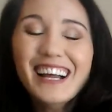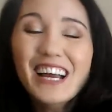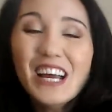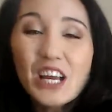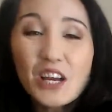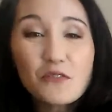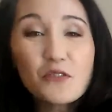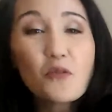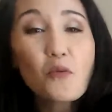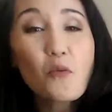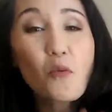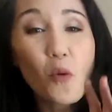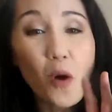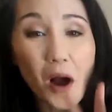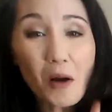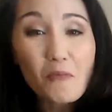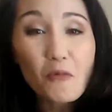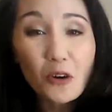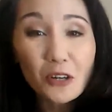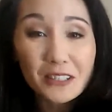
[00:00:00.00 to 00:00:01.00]
If you
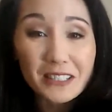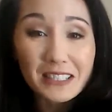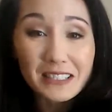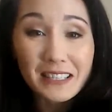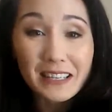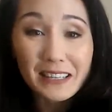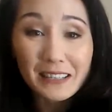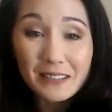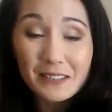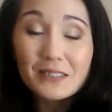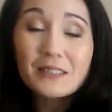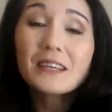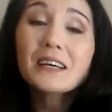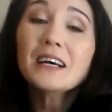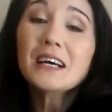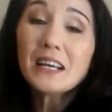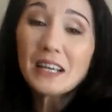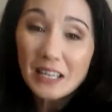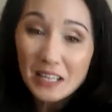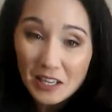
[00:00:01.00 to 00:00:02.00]
want more details,
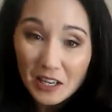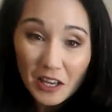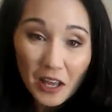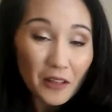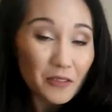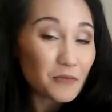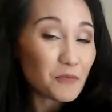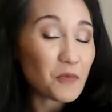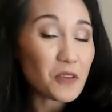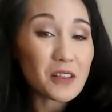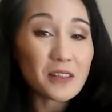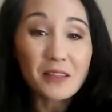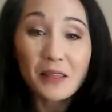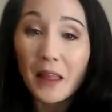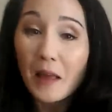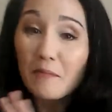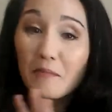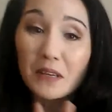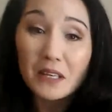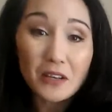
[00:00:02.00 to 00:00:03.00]

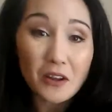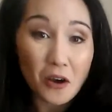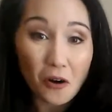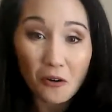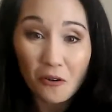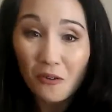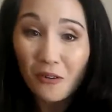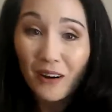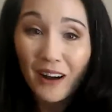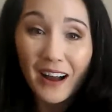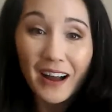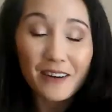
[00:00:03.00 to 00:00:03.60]
let me know.